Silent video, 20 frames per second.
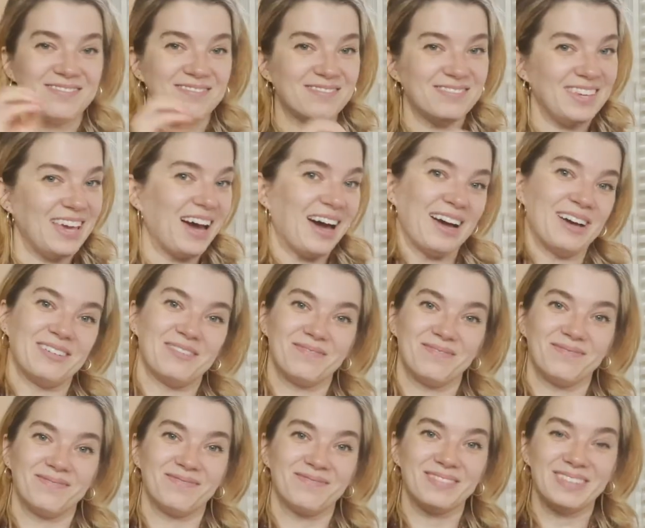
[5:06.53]
Yeah,
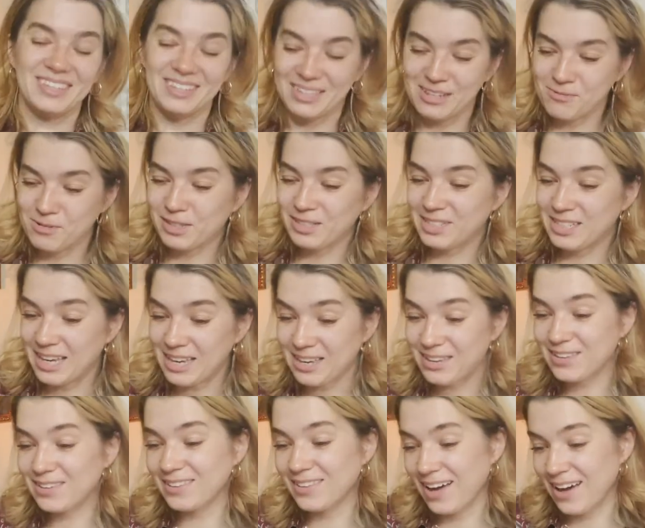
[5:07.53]
it will
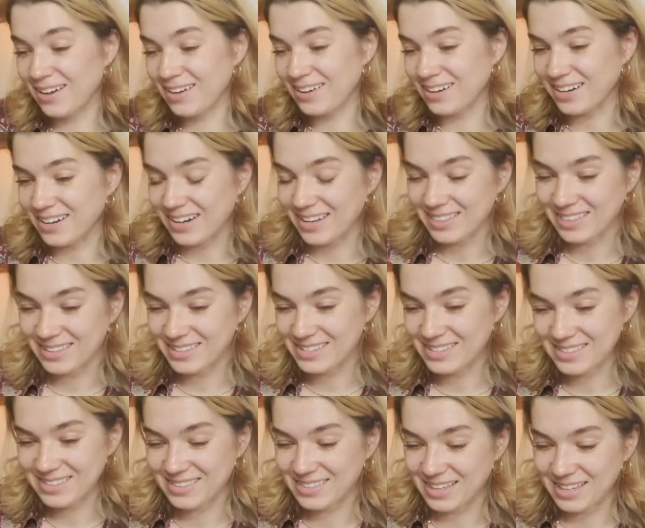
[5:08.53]
take you longer. At
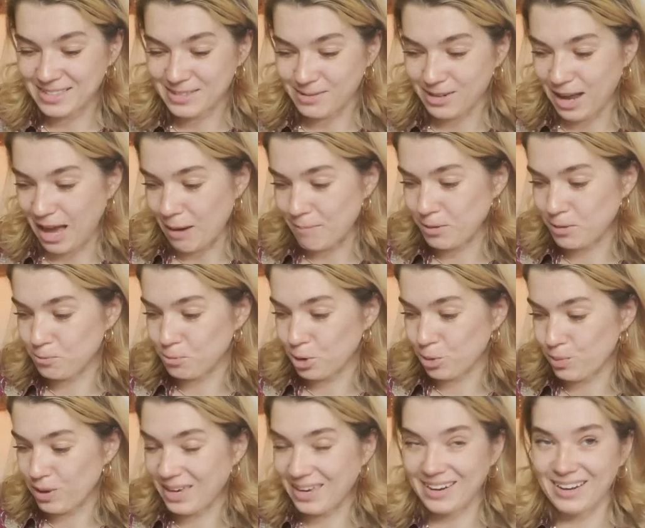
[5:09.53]
least that's what happened with
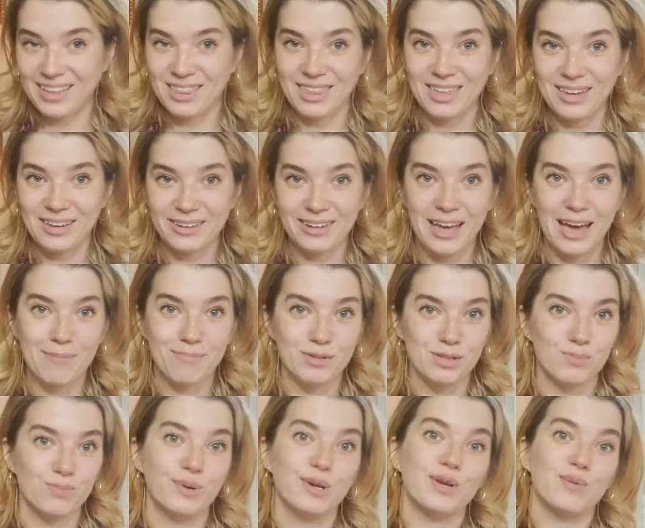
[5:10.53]
me, and I think it happens
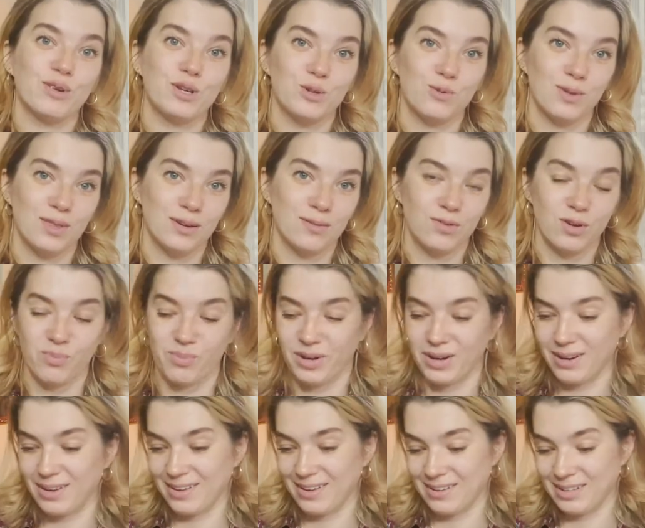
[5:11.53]
pretty much with
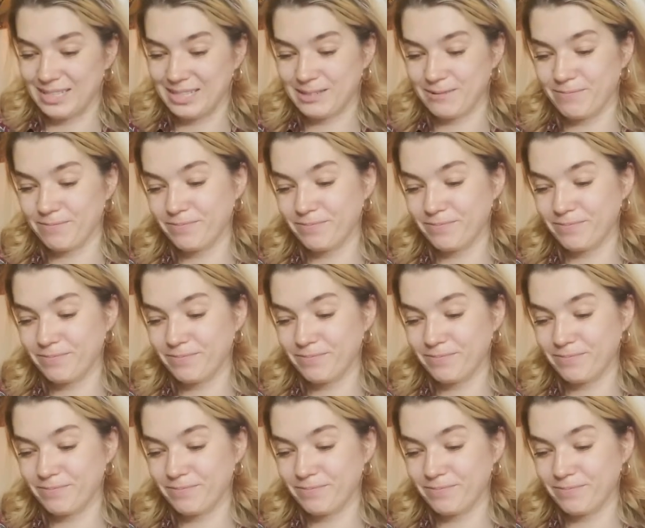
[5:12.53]
everybody else.